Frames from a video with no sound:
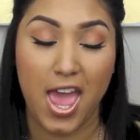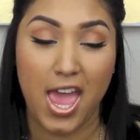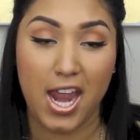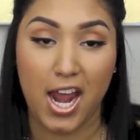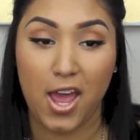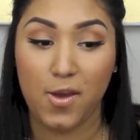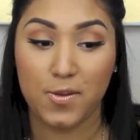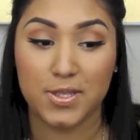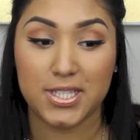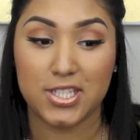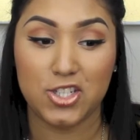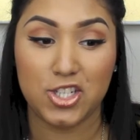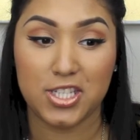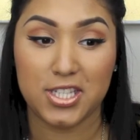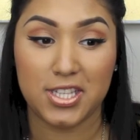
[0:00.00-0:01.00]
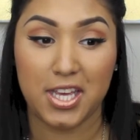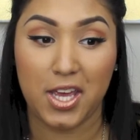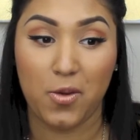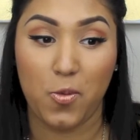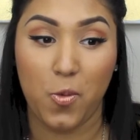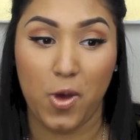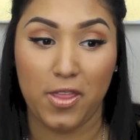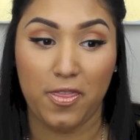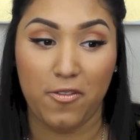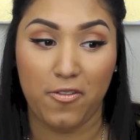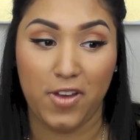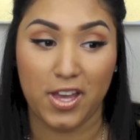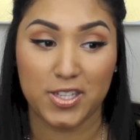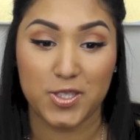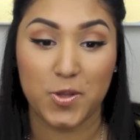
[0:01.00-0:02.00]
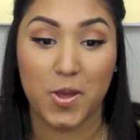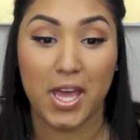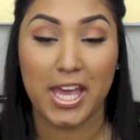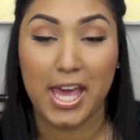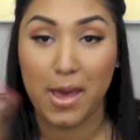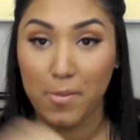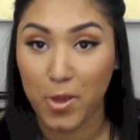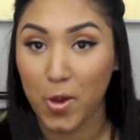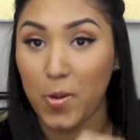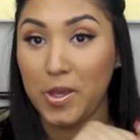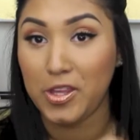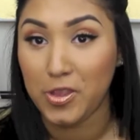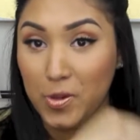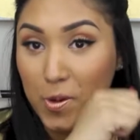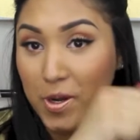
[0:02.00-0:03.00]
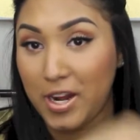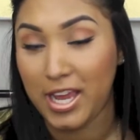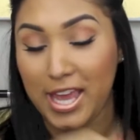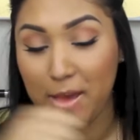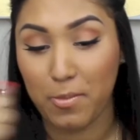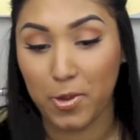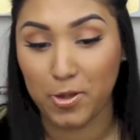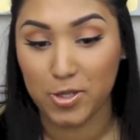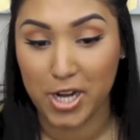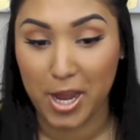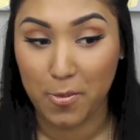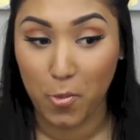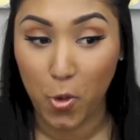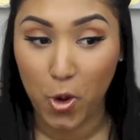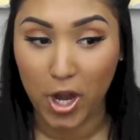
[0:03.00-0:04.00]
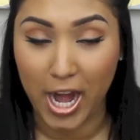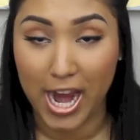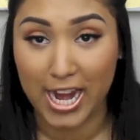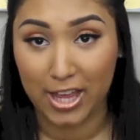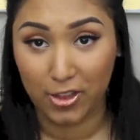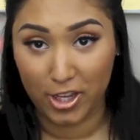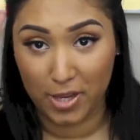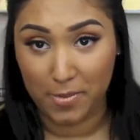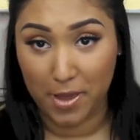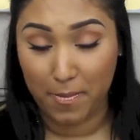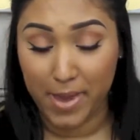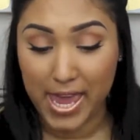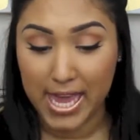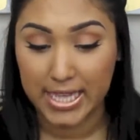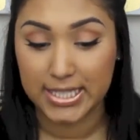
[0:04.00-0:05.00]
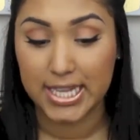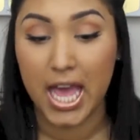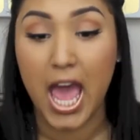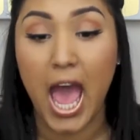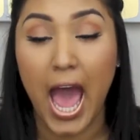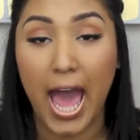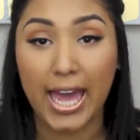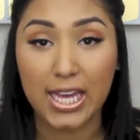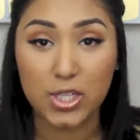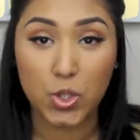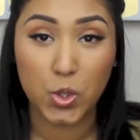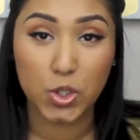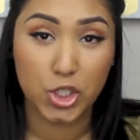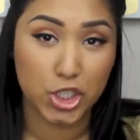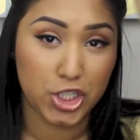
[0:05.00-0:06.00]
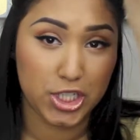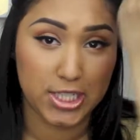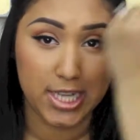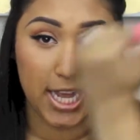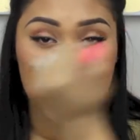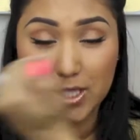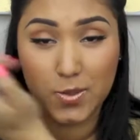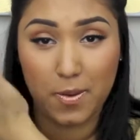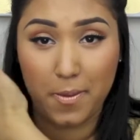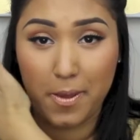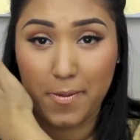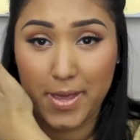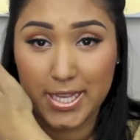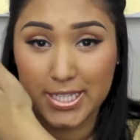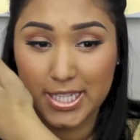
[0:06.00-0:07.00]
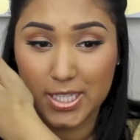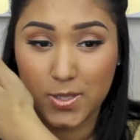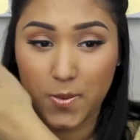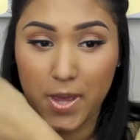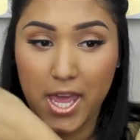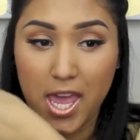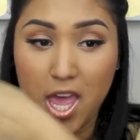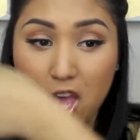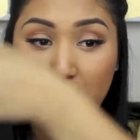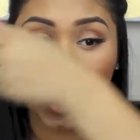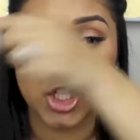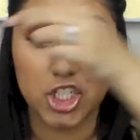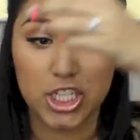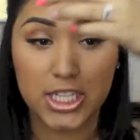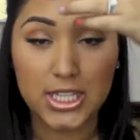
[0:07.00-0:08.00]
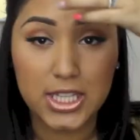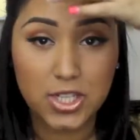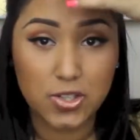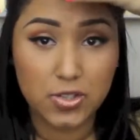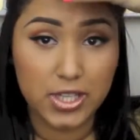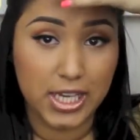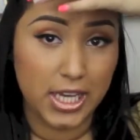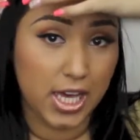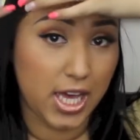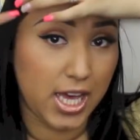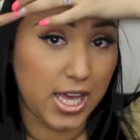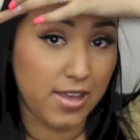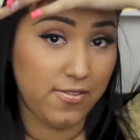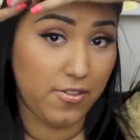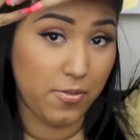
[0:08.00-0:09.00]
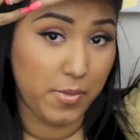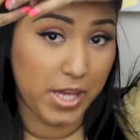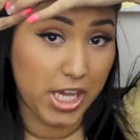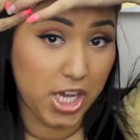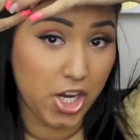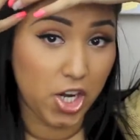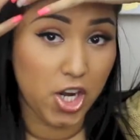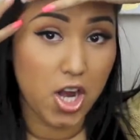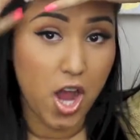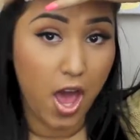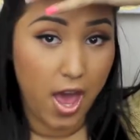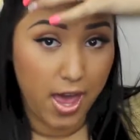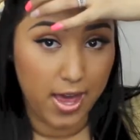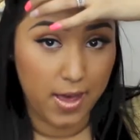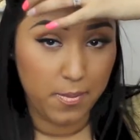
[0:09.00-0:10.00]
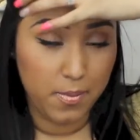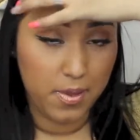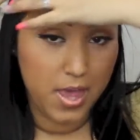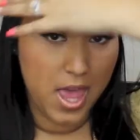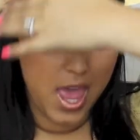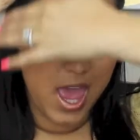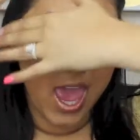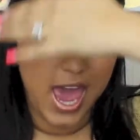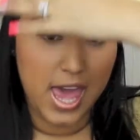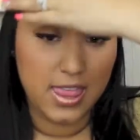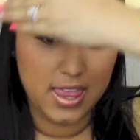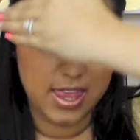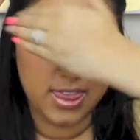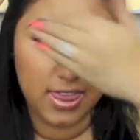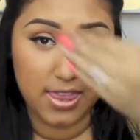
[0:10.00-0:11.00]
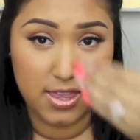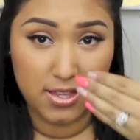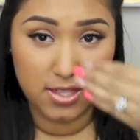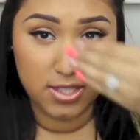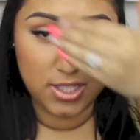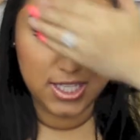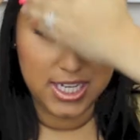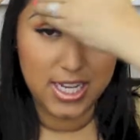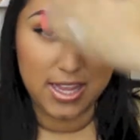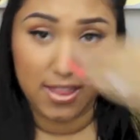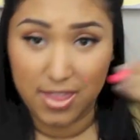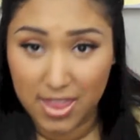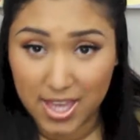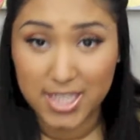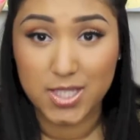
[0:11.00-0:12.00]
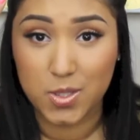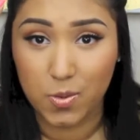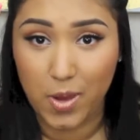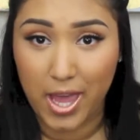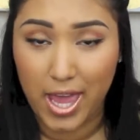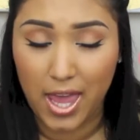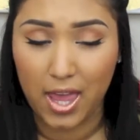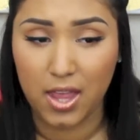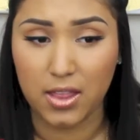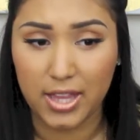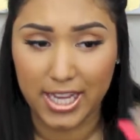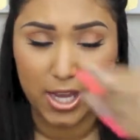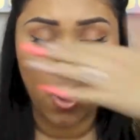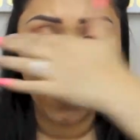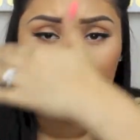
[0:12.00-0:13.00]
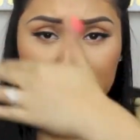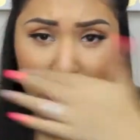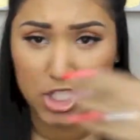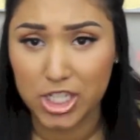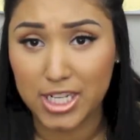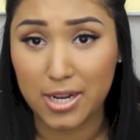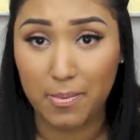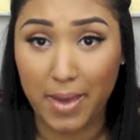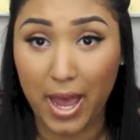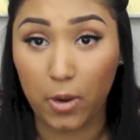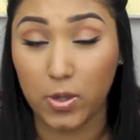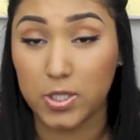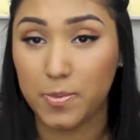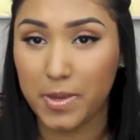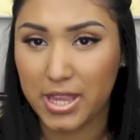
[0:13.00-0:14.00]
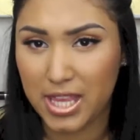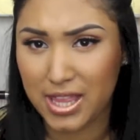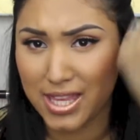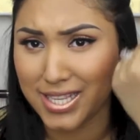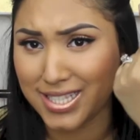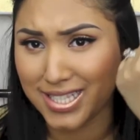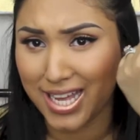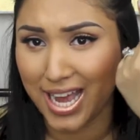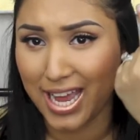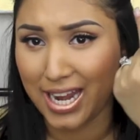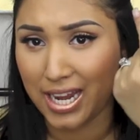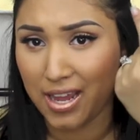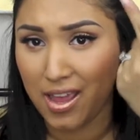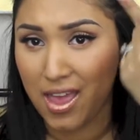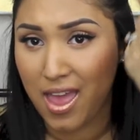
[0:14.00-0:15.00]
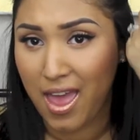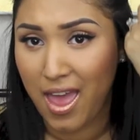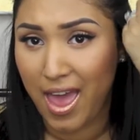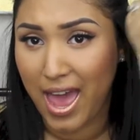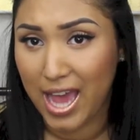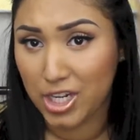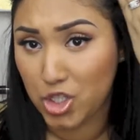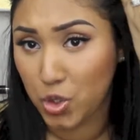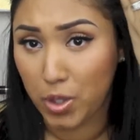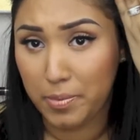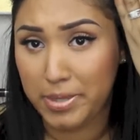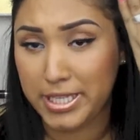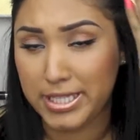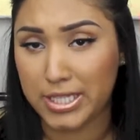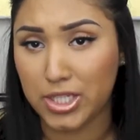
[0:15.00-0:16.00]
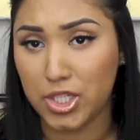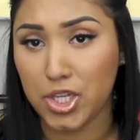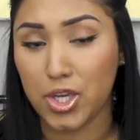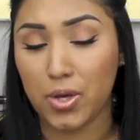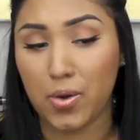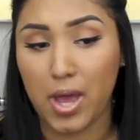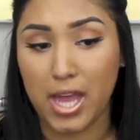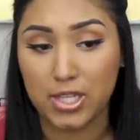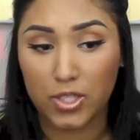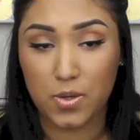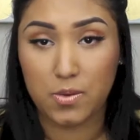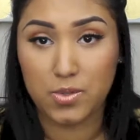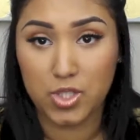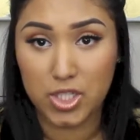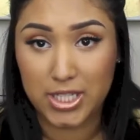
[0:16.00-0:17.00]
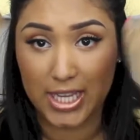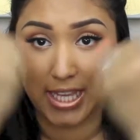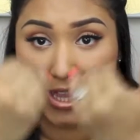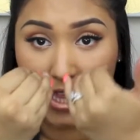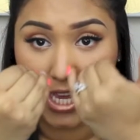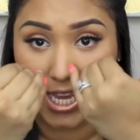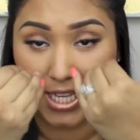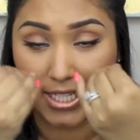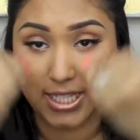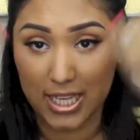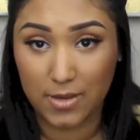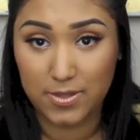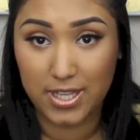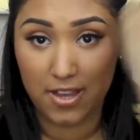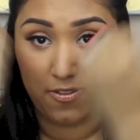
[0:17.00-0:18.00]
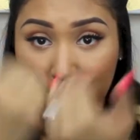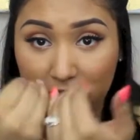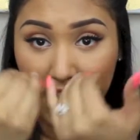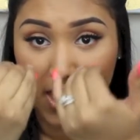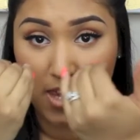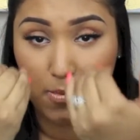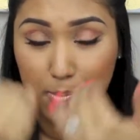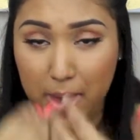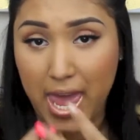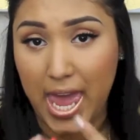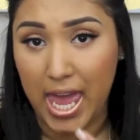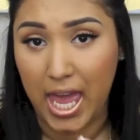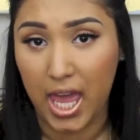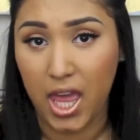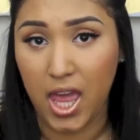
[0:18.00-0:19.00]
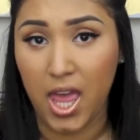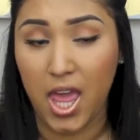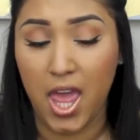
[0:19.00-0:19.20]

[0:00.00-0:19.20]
And I was just like, what the fuck? So I kept going through and I kept blow drying more and I look at my bangs. I had told her to side sweep my bangs this way. She literally cut from here up and then did it this way. Like almost like she did it backwards. But then this side had short pieces too. And so it was just like this, like it was like a V bang.